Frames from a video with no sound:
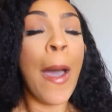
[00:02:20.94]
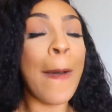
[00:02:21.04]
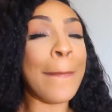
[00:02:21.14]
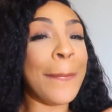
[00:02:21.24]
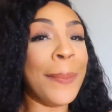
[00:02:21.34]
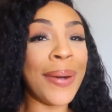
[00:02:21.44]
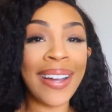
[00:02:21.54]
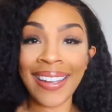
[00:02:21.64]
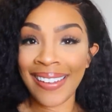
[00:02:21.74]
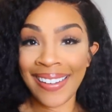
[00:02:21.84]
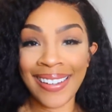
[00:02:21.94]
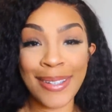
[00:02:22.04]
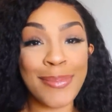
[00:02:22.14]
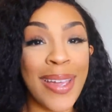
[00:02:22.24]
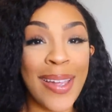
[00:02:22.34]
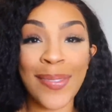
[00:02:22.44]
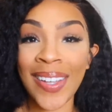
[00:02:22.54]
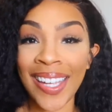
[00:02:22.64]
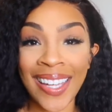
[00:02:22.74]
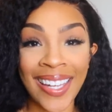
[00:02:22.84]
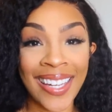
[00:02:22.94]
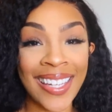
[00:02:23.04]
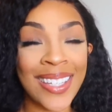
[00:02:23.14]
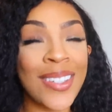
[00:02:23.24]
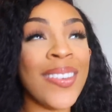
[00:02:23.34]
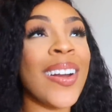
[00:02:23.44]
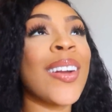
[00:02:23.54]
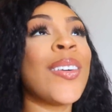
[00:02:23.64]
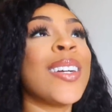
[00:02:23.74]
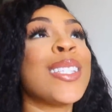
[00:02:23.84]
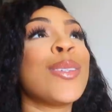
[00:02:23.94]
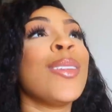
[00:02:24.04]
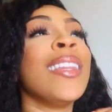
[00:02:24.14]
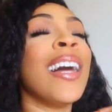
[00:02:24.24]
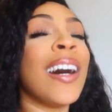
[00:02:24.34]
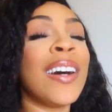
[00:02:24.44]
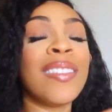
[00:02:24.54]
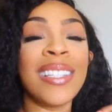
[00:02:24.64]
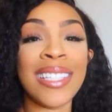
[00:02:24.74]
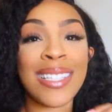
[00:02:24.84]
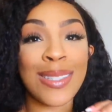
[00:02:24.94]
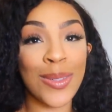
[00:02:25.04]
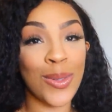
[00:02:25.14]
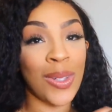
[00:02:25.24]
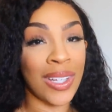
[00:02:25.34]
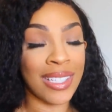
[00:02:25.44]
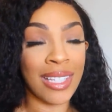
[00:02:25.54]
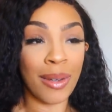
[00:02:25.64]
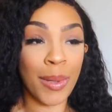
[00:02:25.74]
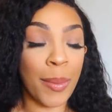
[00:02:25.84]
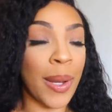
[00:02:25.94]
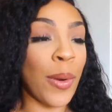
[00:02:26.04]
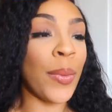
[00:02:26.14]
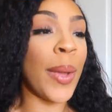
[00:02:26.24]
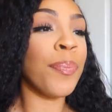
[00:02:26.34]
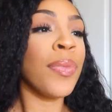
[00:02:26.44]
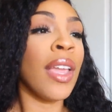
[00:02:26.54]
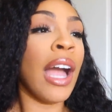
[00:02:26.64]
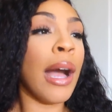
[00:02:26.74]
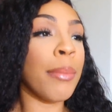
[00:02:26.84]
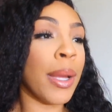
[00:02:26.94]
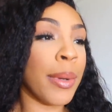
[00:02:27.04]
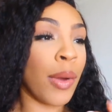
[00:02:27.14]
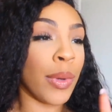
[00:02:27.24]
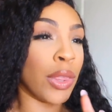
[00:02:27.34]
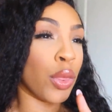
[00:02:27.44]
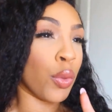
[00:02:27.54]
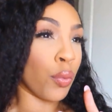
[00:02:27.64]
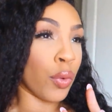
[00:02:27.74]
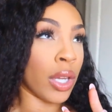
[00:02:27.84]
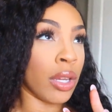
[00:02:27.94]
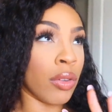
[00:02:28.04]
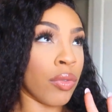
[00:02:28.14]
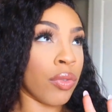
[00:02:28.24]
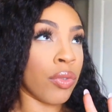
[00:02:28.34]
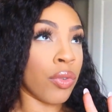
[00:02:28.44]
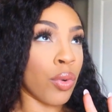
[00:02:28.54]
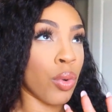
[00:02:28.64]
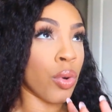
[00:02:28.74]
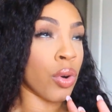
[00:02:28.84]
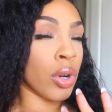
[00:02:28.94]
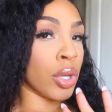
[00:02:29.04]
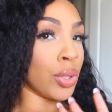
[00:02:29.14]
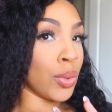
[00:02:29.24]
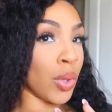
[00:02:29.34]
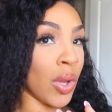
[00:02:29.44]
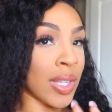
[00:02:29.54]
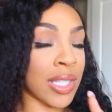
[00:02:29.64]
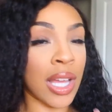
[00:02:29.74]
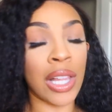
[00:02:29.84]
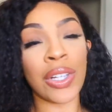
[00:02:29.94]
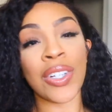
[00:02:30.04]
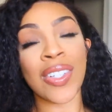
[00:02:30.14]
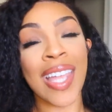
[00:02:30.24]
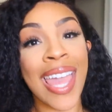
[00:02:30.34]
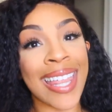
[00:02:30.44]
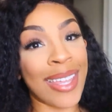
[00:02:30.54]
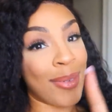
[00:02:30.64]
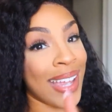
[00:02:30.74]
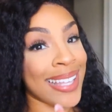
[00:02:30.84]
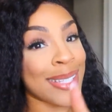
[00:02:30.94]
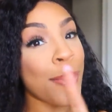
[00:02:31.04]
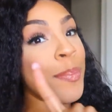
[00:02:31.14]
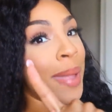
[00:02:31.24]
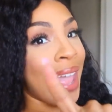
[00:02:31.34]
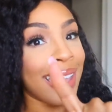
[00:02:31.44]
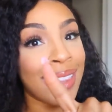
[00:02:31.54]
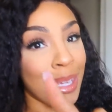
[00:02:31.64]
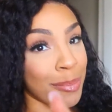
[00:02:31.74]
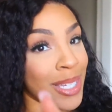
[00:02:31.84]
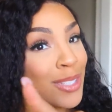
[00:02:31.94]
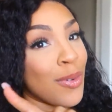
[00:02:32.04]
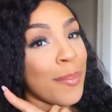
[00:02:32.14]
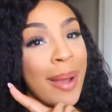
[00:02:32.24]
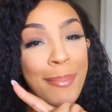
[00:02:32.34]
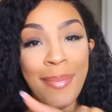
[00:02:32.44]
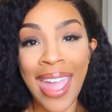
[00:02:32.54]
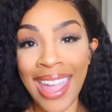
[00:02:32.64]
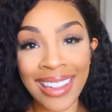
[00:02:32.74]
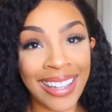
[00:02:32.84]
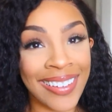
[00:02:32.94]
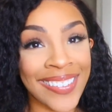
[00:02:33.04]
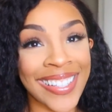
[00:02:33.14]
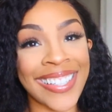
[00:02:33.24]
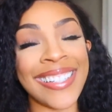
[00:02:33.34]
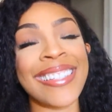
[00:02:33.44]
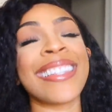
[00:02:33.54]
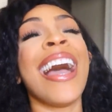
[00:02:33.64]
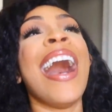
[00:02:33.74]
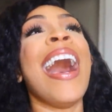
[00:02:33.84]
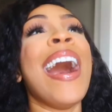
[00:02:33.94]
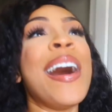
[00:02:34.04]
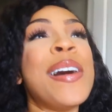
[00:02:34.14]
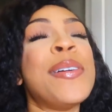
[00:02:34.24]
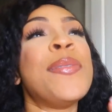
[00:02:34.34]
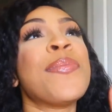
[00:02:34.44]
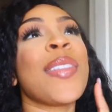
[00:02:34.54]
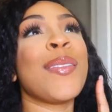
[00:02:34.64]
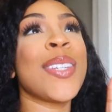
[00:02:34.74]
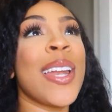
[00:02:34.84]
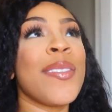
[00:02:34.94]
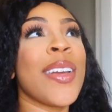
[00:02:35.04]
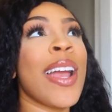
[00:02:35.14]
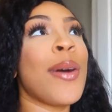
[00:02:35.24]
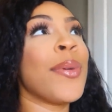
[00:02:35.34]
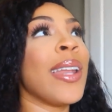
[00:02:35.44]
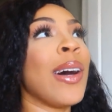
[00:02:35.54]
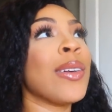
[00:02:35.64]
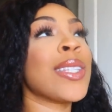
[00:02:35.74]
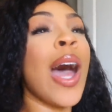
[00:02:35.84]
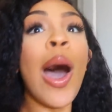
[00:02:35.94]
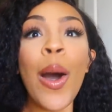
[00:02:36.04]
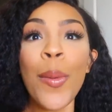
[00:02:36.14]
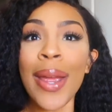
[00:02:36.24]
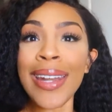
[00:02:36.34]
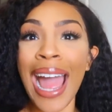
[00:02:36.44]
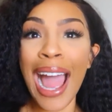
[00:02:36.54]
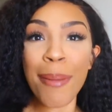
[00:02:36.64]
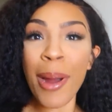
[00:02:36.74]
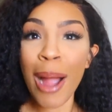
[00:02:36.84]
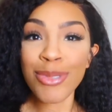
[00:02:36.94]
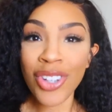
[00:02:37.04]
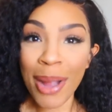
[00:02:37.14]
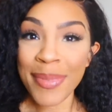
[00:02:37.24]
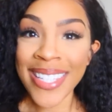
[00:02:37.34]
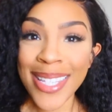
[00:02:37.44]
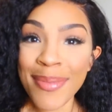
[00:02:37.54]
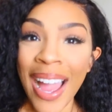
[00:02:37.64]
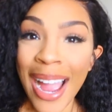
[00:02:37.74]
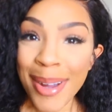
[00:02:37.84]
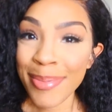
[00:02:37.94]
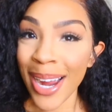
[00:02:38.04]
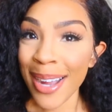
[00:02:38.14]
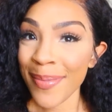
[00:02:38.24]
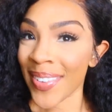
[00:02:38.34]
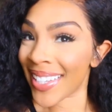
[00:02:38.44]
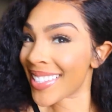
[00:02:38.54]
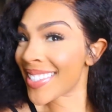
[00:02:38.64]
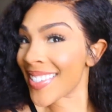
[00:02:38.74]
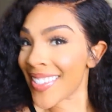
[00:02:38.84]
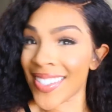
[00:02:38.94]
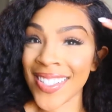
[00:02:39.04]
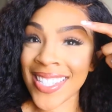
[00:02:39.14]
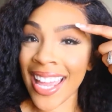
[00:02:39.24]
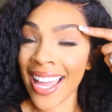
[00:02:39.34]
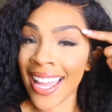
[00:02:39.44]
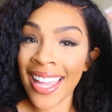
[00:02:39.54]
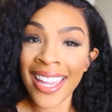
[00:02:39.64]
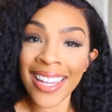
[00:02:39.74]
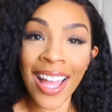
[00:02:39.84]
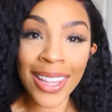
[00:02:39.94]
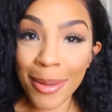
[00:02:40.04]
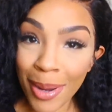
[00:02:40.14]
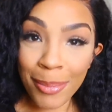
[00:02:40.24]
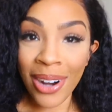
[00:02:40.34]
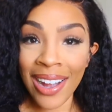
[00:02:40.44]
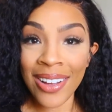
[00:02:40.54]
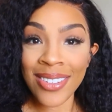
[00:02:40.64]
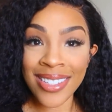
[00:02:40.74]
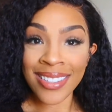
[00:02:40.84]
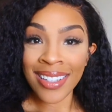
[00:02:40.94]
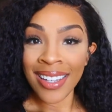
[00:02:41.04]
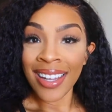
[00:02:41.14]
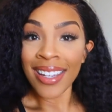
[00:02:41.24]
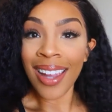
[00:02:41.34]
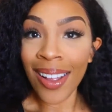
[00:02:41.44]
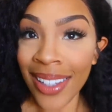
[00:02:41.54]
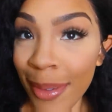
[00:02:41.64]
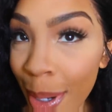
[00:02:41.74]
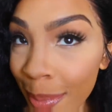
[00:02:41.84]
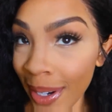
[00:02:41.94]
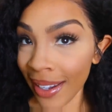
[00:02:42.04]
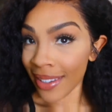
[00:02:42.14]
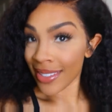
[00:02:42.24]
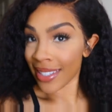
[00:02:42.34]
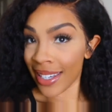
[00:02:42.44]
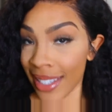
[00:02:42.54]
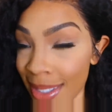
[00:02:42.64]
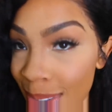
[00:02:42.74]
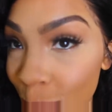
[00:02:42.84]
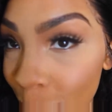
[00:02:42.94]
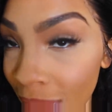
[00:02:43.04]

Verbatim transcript: like, but baby, you are going to love this new gloss that I'm coming out with. I'm coming out with 3 or 4 new gloss colors. Then we got some matte lippies for my matte lovers. I'm trying to figure out what else. Oh, and eyebrow. I'm dropping some eyebrow pencils. Y'all love my brows? Y'all love my brows. Get into